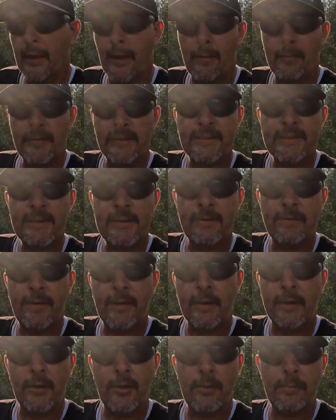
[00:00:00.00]
I'm going to see if
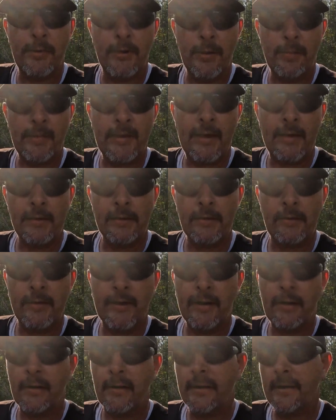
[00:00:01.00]
I can open up that little
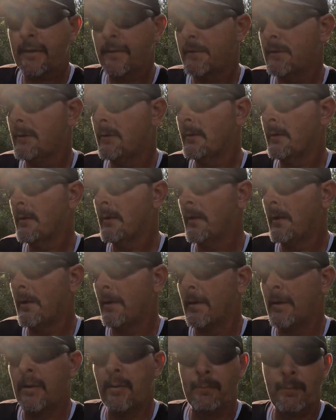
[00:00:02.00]
area.
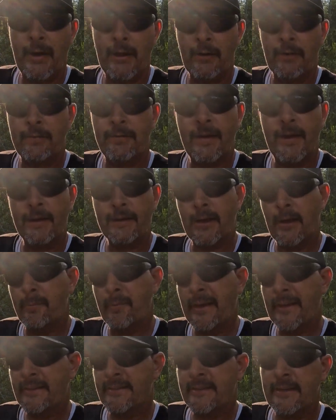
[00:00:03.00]
Matter of fact, I
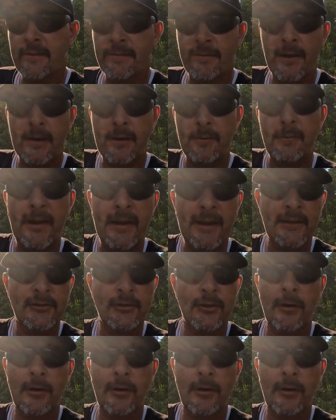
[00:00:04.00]
may see if I can make a